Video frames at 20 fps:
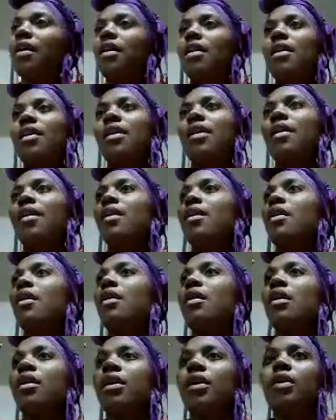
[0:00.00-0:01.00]

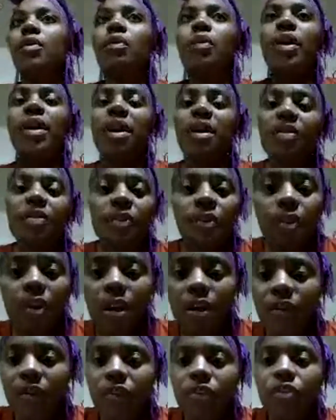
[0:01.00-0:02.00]
or what
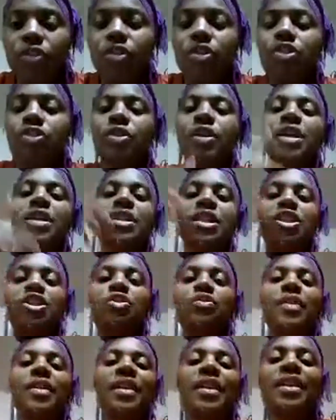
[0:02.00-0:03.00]
other drugs that you
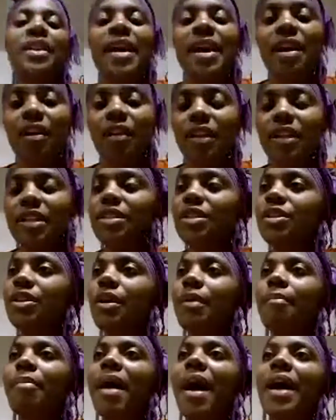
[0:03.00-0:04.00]
can inhale into
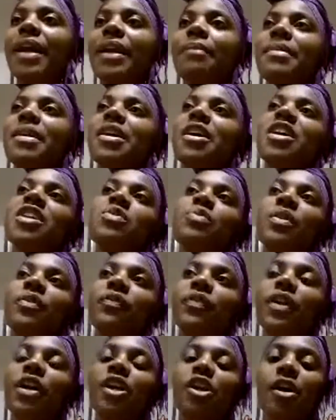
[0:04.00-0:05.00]
your body, because we
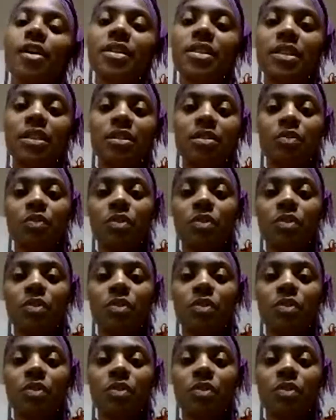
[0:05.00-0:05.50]
flood our system